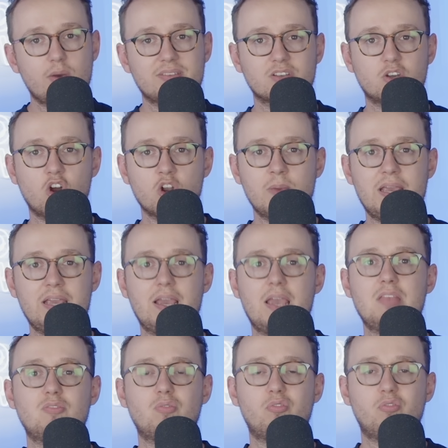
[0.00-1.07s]
economy
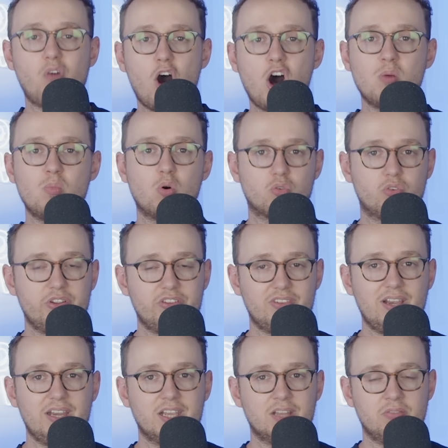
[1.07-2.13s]
is far more
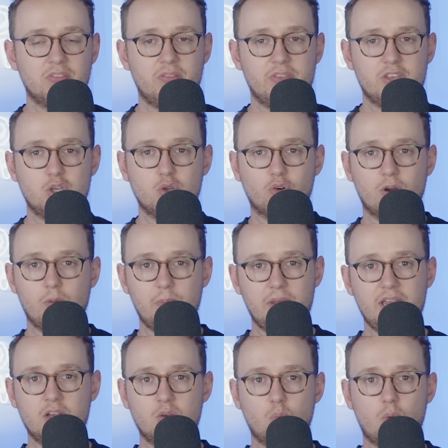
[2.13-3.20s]
resilient than the
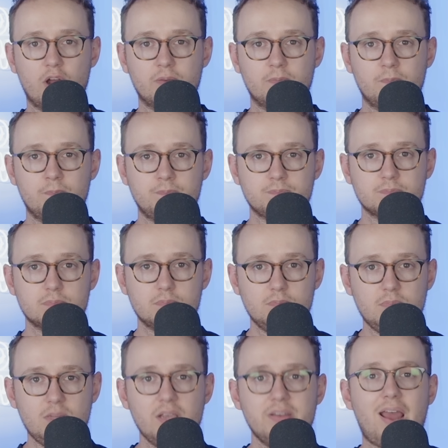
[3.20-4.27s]
European one.
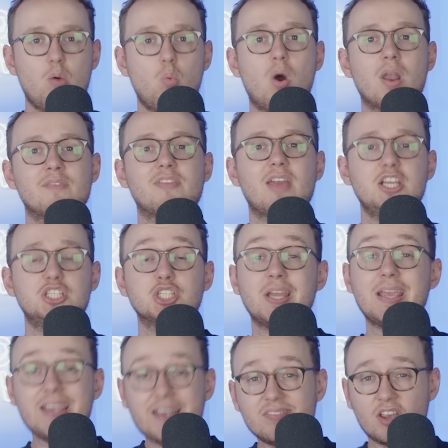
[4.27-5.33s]
Now, while inflation
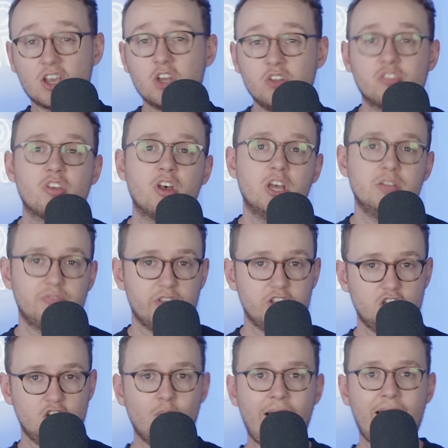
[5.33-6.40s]
is a concern for
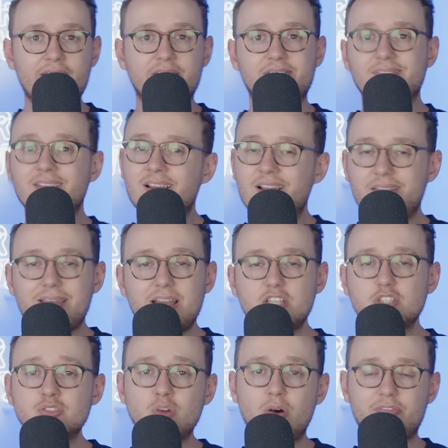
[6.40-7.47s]
the US, they're
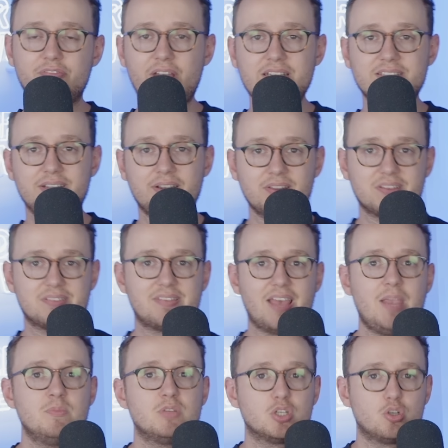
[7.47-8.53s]
just not facing the
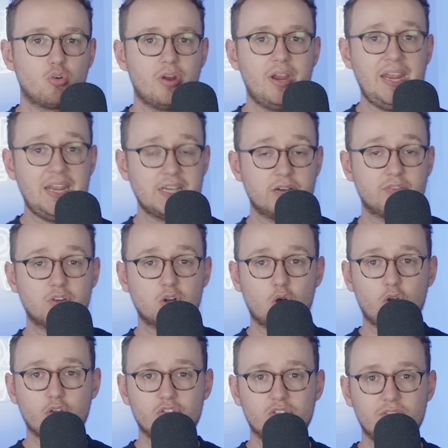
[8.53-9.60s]
same degree of
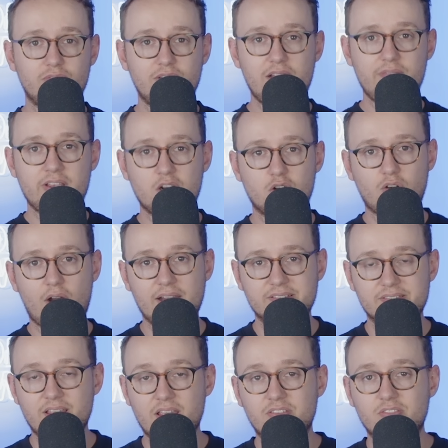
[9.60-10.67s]
cost of living
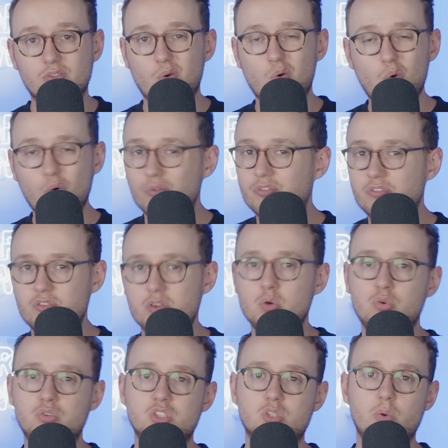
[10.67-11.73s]
crisis or
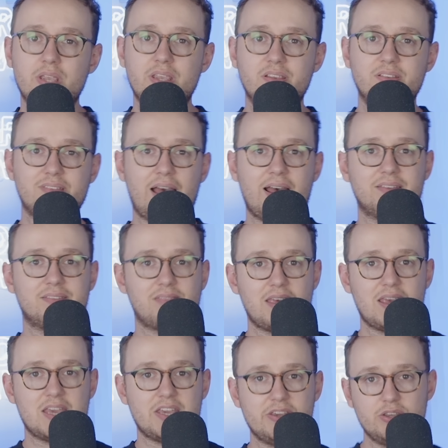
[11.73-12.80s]
fuel squeeze as the
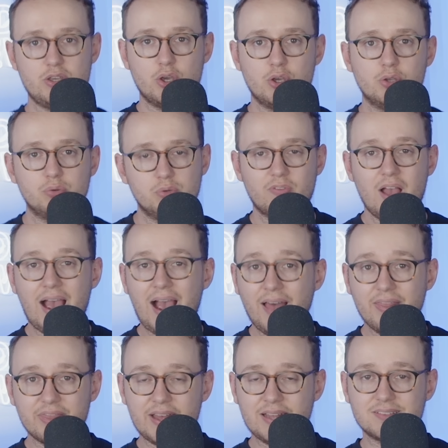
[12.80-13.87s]
EU.
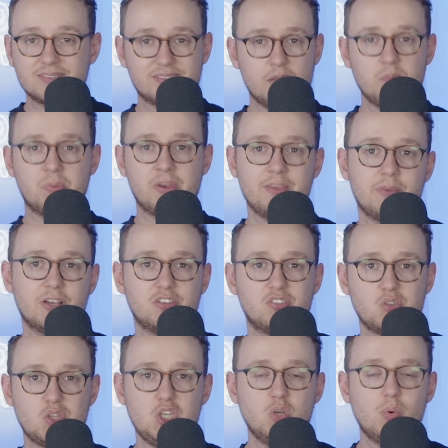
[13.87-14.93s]
And that's simply because
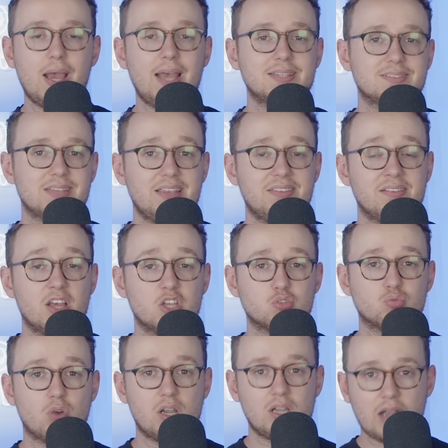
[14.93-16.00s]
the US isn't as
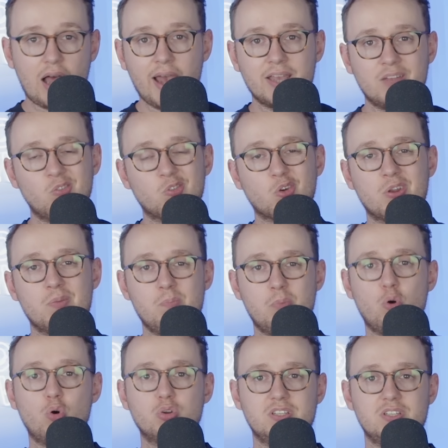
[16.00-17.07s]
reliant on
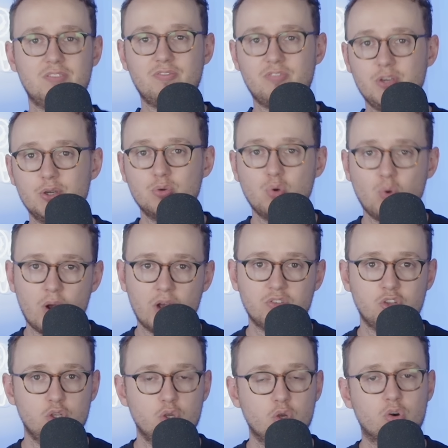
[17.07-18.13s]
imported fuel
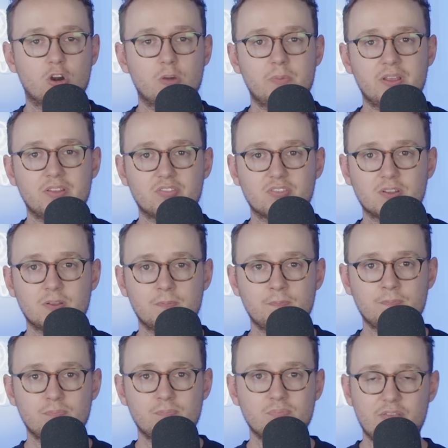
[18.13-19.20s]
as Europe is.
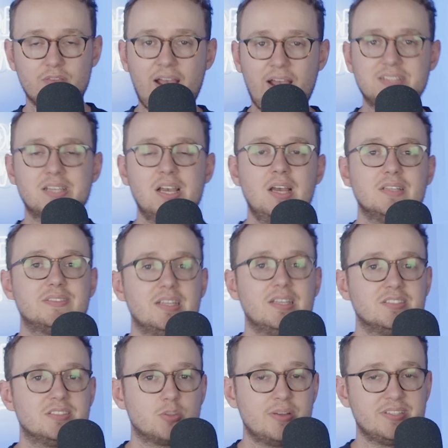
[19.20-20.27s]
In fact,
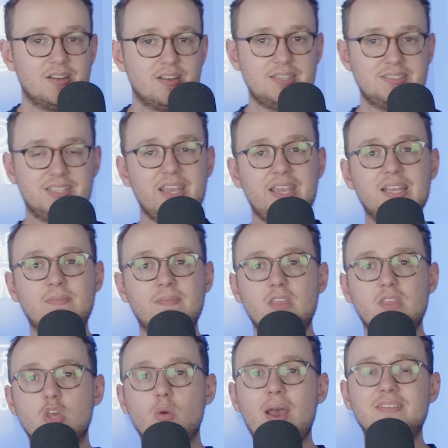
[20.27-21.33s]
since 2019, the
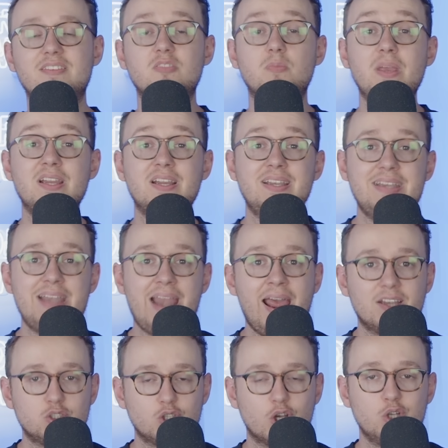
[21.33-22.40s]
US has been a
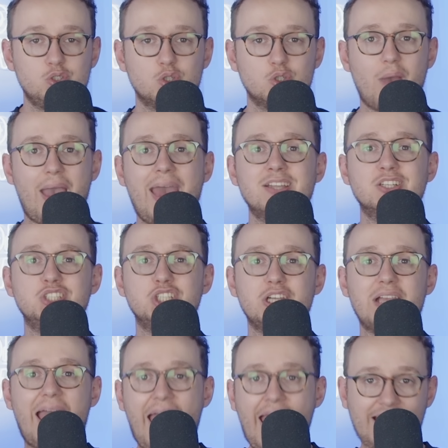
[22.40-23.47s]
net total
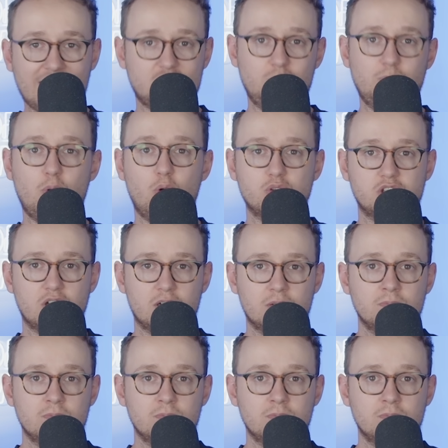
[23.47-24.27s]
energy exporter.